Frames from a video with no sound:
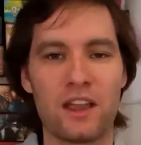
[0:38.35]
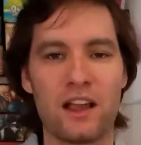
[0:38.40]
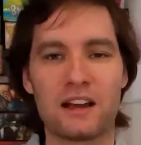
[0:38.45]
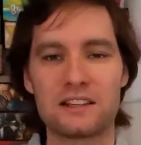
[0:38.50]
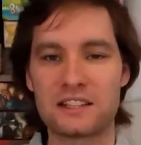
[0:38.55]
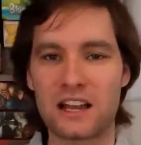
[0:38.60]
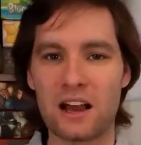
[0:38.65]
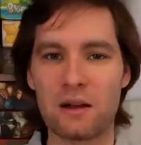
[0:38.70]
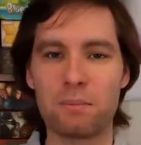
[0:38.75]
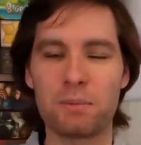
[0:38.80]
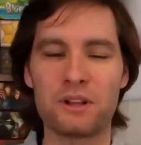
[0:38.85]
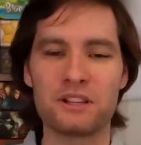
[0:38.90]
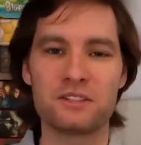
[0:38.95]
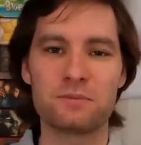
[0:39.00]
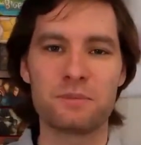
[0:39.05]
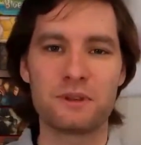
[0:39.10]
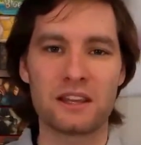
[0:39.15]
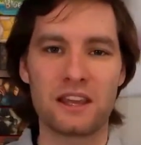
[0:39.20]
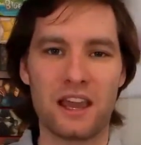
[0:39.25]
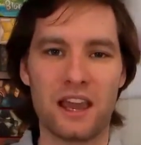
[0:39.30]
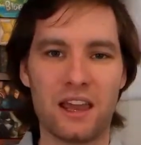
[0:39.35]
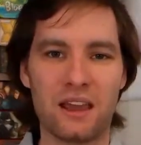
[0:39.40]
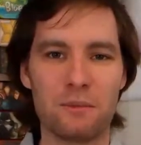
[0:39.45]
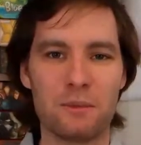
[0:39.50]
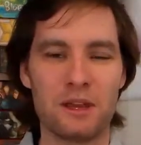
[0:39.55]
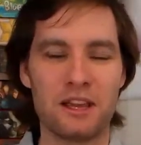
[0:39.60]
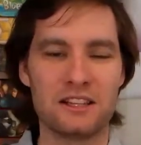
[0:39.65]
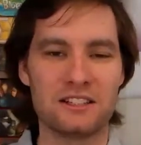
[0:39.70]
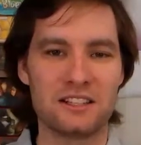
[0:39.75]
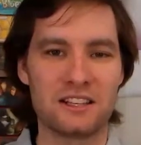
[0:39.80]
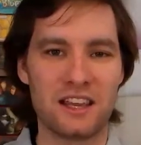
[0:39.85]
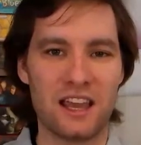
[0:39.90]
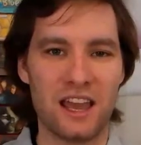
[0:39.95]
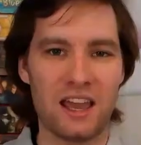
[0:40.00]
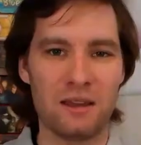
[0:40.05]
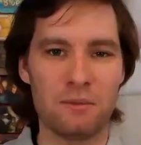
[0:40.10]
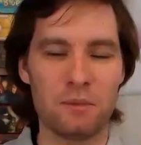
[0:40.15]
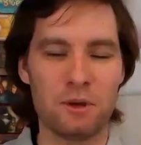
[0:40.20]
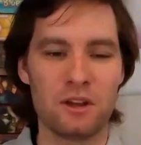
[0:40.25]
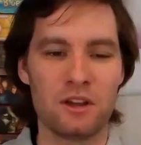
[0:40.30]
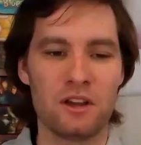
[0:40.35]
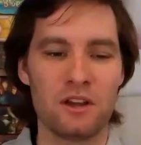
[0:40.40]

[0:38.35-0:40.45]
A tile placement game is a game